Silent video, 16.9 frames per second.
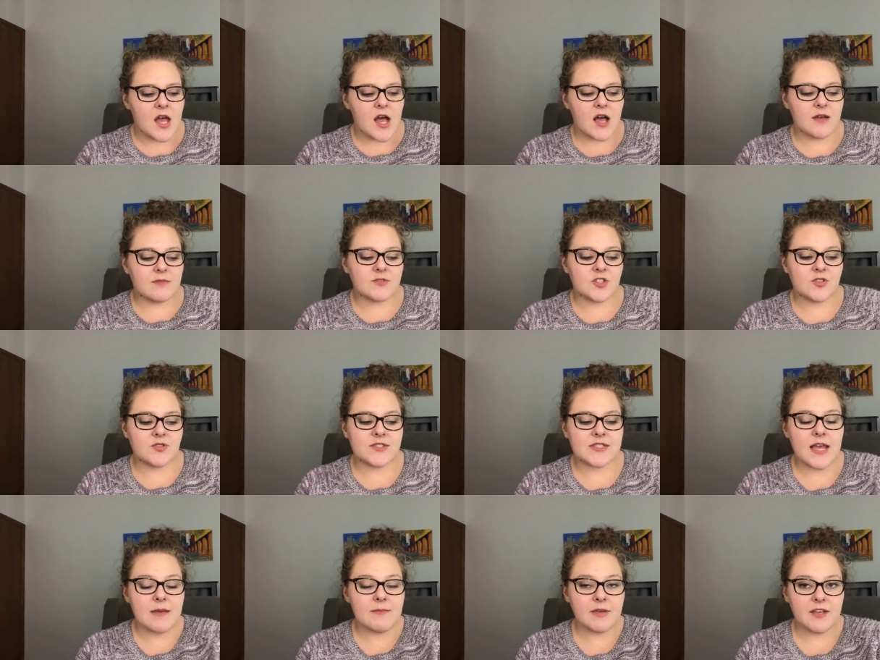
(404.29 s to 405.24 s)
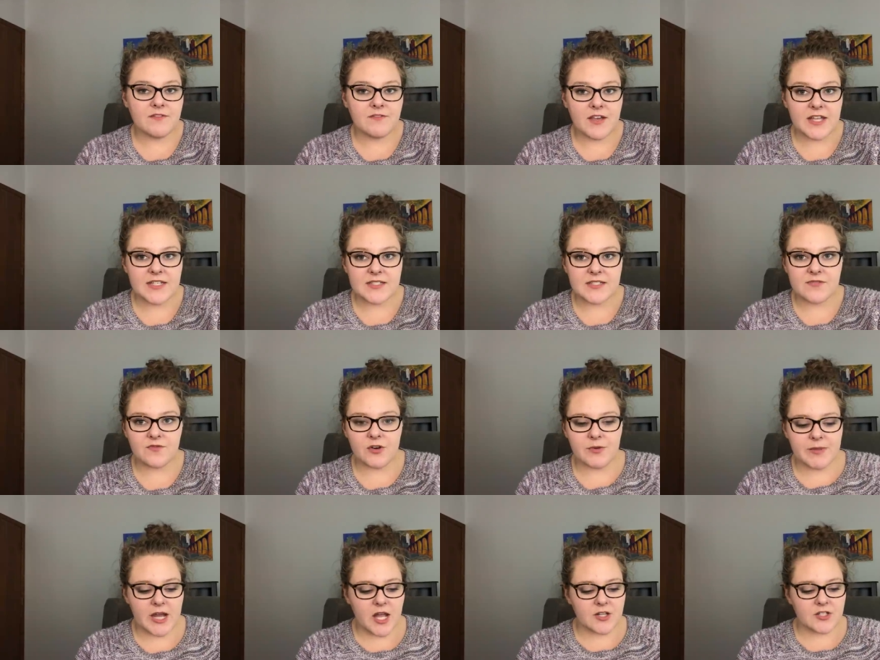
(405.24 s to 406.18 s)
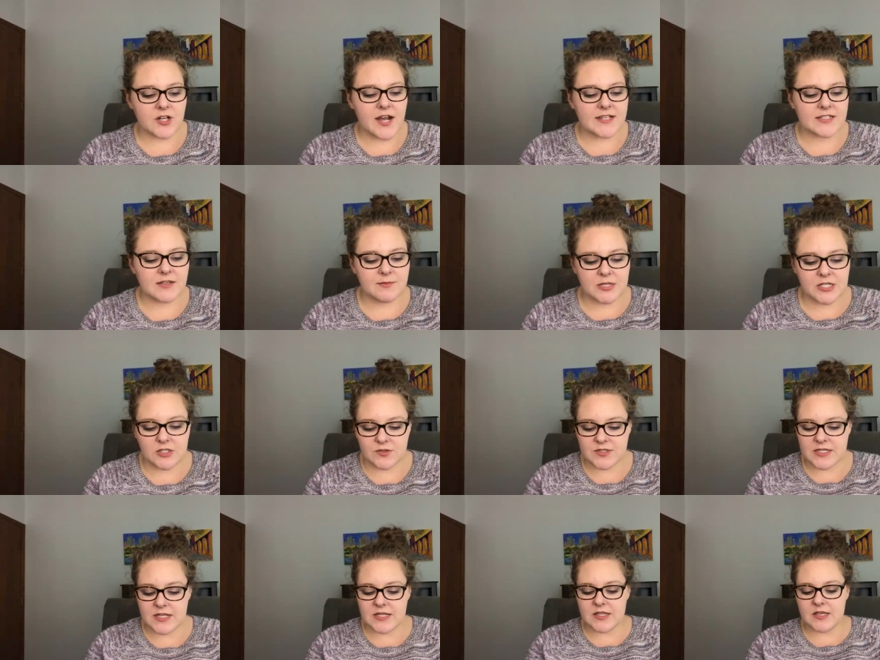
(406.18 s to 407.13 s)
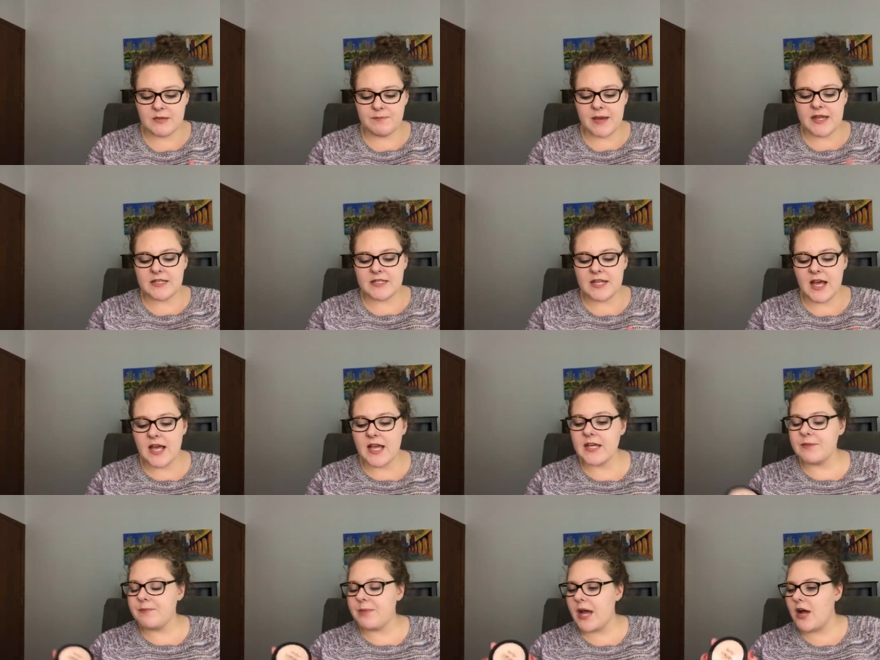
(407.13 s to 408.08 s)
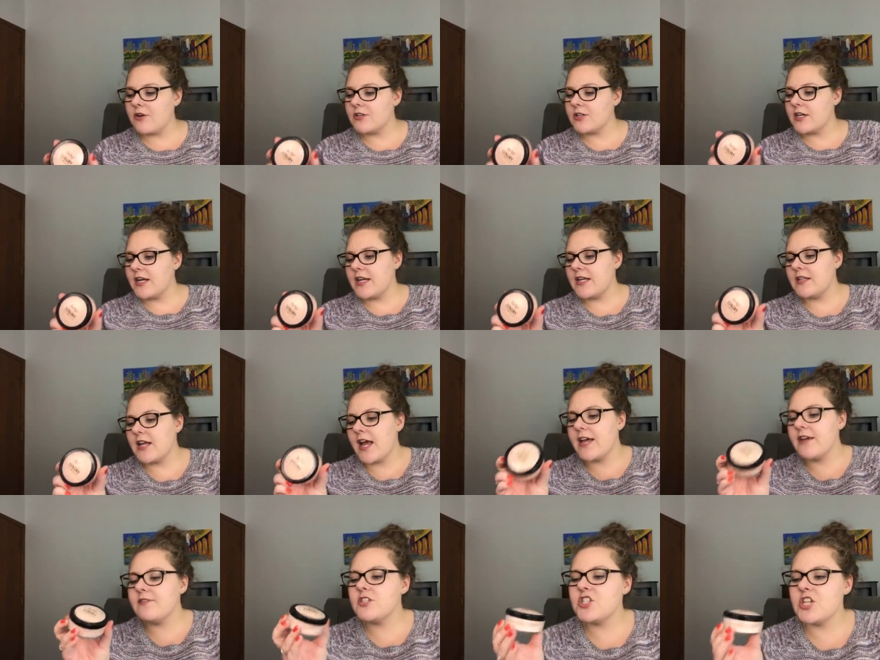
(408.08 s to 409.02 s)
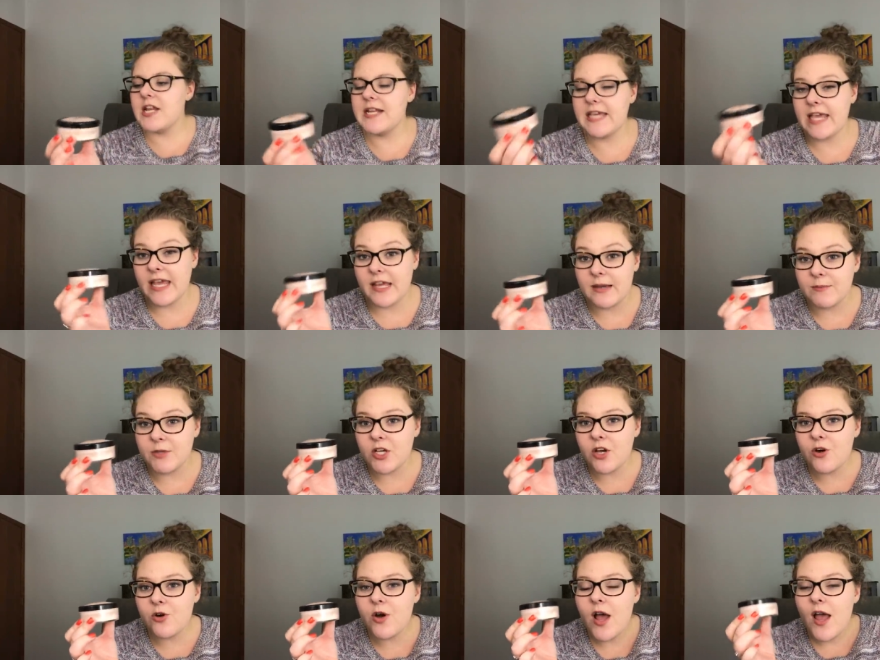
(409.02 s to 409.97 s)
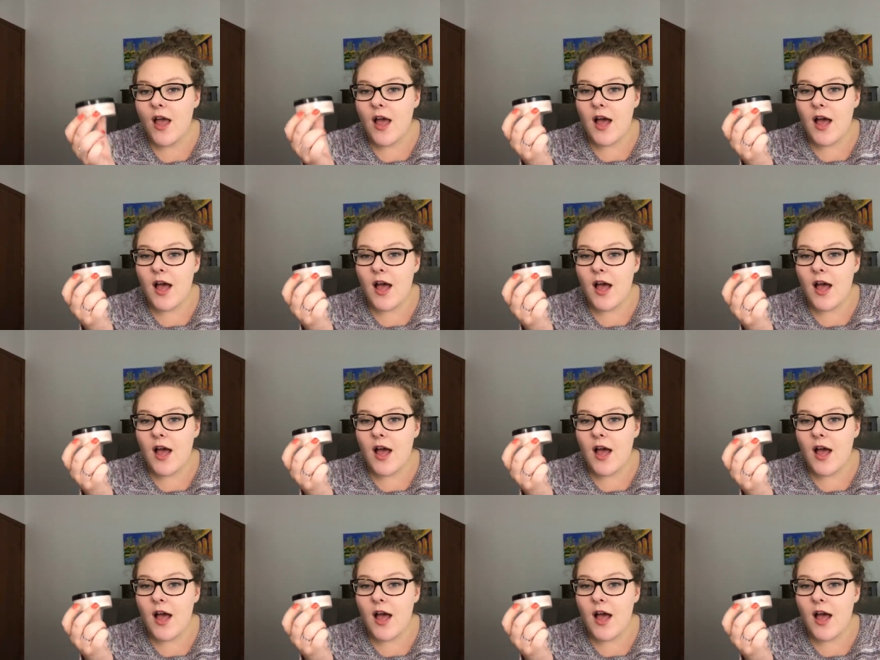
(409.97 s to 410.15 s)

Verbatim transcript: um, to set my face for my under eyes I've been using the Ben Nye powder and I have the shade cameo